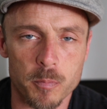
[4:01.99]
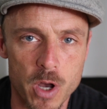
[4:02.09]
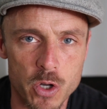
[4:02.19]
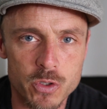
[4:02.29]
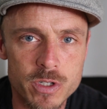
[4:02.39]

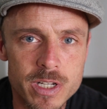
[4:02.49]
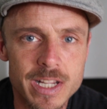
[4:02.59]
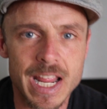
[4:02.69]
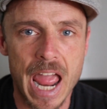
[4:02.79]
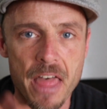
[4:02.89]
mode.
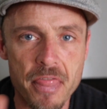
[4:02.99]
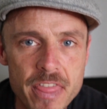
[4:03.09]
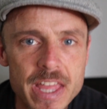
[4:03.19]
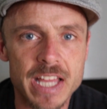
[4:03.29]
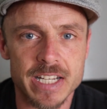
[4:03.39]
And
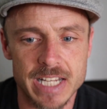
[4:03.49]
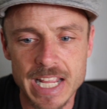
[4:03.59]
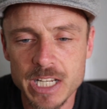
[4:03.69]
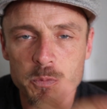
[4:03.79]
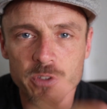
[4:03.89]
then
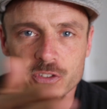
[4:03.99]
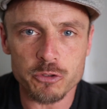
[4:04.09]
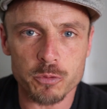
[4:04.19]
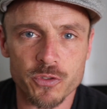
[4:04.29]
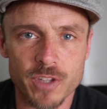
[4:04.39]
any
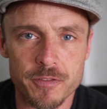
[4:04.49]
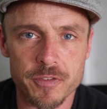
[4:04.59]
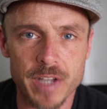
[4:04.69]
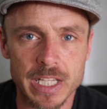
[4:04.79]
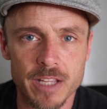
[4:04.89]
residual stuff
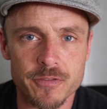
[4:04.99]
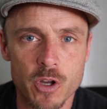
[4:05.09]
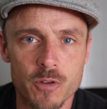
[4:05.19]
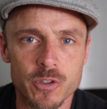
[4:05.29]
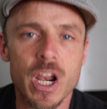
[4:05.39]
you've got left
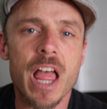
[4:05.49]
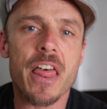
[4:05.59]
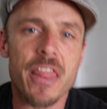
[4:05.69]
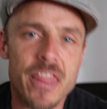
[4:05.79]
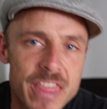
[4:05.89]
over,
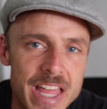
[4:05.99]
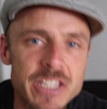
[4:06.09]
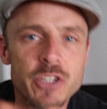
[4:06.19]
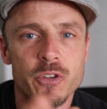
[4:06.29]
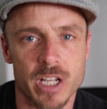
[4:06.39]

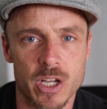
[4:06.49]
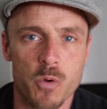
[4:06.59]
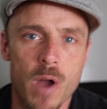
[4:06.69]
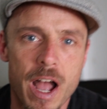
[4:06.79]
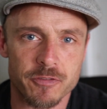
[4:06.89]
then you can
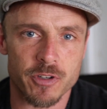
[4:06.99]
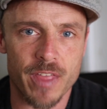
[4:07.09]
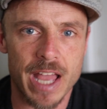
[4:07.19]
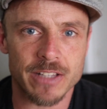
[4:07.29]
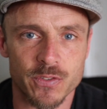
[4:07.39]
go after
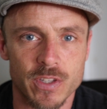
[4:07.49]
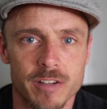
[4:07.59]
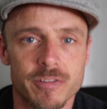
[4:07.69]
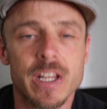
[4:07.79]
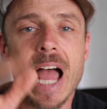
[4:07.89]
that
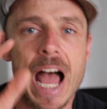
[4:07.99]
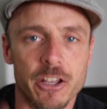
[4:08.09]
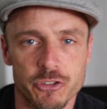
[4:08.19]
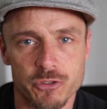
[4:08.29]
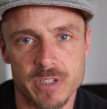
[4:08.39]
stuff
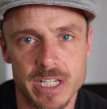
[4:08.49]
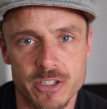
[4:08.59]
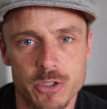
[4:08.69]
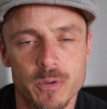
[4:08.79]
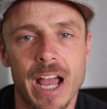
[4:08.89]
as you
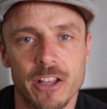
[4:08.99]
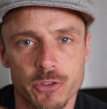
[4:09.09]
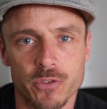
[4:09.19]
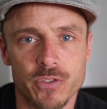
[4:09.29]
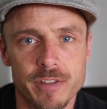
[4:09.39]
need to,
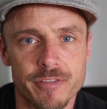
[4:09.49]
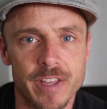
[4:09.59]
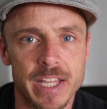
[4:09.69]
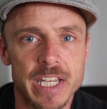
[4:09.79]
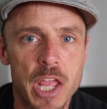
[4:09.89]
as you see
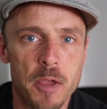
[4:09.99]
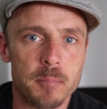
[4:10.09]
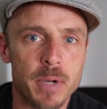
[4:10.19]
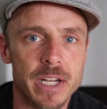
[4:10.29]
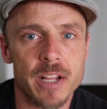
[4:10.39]
fit.
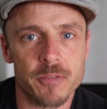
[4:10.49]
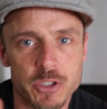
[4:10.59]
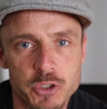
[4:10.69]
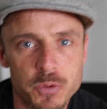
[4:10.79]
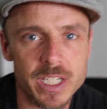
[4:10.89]
But
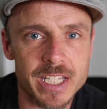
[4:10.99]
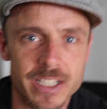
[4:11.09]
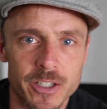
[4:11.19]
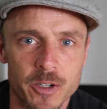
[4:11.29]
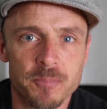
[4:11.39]
the trick
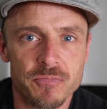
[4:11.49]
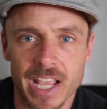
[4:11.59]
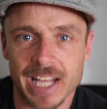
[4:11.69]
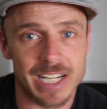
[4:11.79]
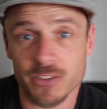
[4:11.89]
here,
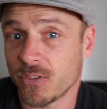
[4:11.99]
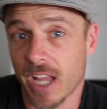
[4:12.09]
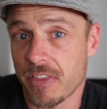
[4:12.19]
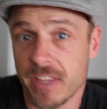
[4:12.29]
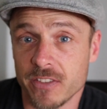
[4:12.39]
and I
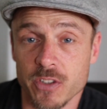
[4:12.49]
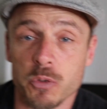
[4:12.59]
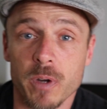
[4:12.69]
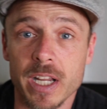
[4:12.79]
think it's a